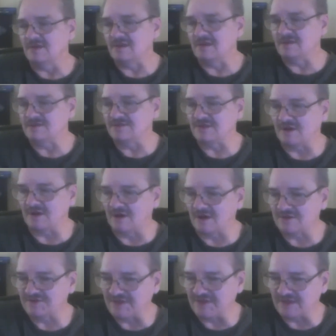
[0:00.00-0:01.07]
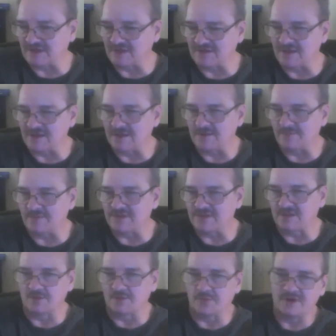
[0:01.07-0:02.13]
the odd thing on that
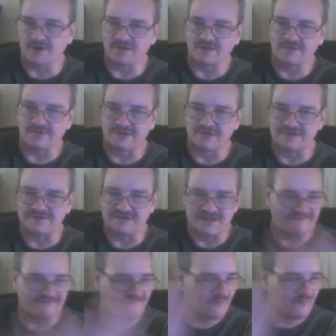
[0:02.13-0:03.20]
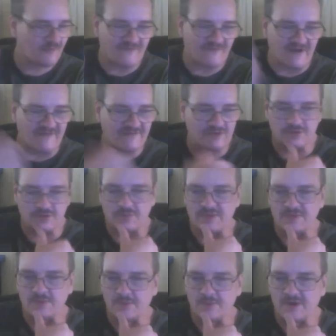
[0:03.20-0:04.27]
particular product release, like 400 or 500
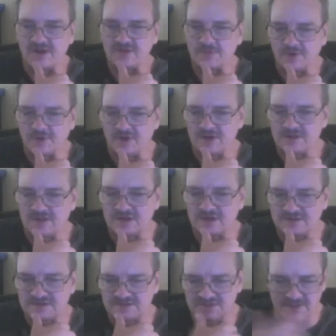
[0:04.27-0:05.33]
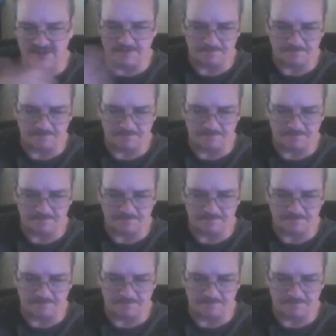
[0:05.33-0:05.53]
people bought the product, and then